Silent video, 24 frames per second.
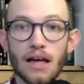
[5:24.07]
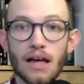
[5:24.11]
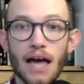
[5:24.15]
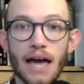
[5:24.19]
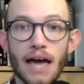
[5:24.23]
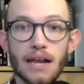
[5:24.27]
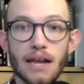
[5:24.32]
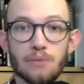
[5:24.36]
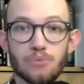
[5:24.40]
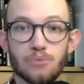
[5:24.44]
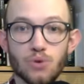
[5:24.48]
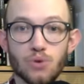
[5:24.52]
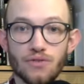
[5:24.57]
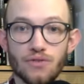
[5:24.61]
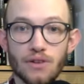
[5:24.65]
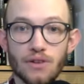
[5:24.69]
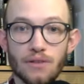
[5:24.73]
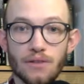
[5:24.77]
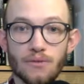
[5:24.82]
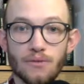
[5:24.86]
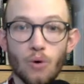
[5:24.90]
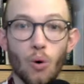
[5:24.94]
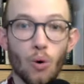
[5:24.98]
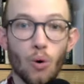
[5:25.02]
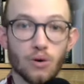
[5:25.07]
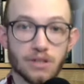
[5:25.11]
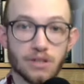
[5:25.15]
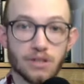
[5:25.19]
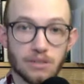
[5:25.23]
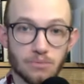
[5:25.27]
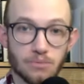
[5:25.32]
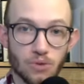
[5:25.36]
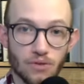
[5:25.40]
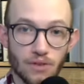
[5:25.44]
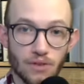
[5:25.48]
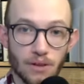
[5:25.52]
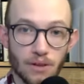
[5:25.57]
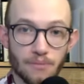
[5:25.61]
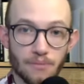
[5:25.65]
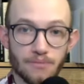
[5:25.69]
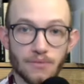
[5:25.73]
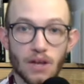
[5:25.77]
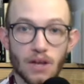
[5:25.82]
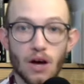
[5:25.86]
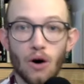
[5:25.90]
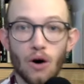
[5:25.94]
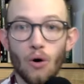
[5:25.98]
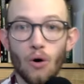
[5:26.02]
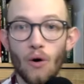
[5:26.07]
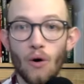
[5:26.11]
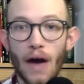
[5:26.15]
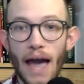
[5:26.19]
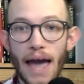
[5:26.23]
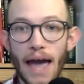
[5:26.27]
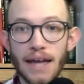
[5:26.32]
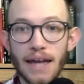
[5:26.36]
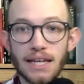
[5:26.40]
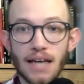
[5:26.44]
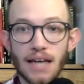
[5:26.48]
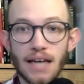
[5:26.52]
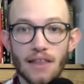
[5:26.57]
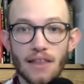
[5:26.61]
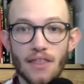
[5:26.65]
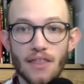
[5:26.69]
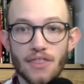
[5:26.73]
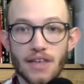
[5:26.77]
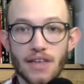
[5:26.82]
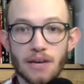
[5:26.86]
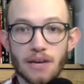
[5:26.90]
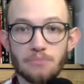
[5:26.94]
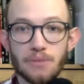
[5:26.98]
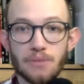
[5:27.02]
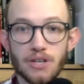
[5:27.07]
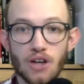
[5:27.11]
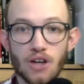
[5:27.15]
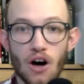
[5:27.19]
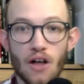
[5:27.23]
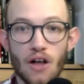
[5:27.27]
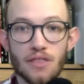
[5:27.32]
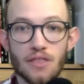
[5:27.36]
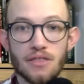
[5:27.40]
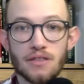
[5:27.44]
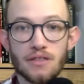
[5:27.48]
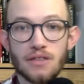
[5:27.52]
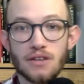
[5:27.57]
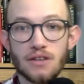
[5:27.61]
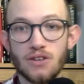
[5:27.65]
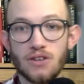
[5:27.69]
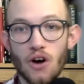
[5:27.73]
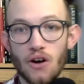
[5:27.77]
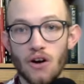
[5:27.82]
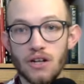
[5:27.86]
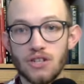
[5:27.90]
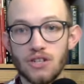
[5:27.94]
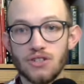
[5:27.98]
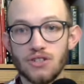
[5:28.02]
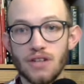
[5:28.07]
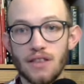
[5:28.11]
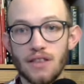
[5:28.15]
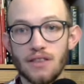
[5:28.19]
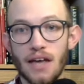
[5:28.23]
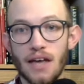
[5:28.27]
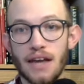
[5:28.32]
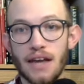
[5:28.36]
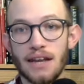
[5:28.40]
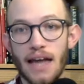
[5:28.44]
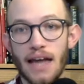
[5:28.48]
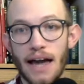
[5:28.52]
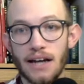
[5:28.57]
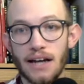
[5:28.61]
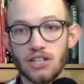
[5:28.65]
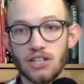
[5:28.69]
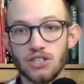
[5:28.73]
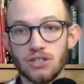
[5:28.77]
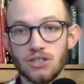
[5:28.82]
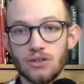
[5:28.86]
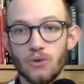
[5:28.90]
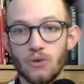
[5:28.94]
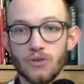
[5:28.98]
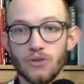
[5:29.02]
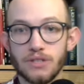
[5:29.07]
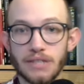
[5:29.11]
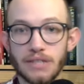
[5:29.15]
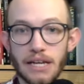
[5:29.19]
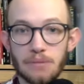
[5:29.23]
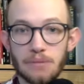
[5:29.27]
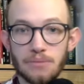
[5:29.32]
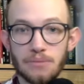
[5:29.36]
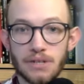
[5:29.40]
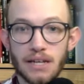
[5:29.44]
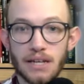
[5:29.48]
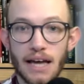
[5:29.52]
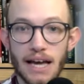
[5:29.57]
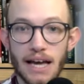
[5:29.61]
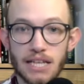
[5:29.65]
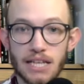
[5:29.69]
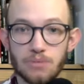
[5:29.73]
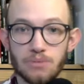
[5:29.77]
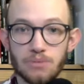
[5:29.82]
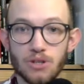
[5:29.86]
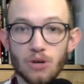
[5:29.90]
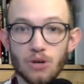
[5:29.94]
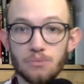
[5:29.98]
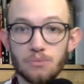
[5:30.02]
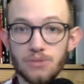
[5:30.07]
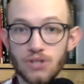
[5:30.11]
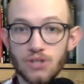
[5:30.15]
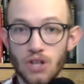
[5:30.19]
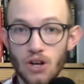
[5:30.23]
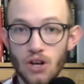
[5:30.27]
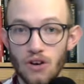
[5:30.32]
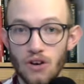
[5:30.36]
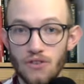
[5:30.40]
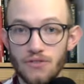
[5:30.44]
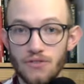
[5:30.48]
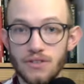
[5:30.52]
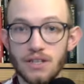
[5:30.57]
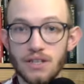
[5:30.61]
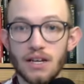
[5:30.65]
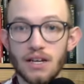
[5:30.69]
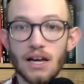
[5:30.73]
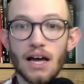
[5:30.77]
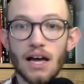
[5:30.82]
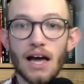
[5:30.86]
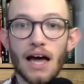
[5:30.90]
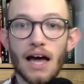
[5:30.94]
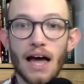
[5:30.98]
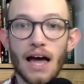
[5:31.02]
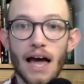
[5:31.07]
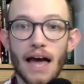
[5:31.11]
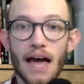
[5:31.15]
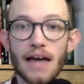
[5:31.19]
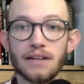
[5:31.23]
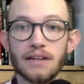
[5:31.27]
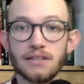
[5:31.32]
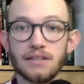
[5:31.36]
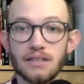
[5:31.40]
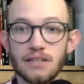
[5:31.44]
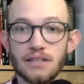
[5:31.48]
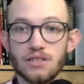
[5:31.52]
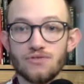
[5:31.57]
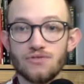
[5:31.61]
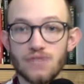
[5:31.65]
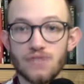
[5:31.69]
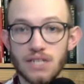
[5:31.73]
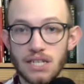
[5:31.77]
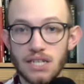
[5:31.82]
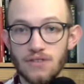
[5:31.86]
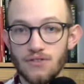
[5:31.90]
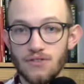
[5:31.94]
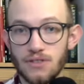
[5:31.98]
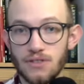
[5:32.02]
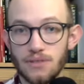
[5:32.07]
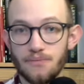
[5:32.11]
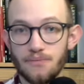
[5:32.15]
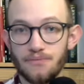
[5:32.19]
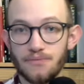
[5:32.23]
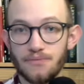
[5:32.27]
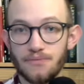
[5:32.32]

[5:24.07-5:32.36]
an approval or disapproval, or any other thing beyond the knowledge that an action or statement has been observed and is received.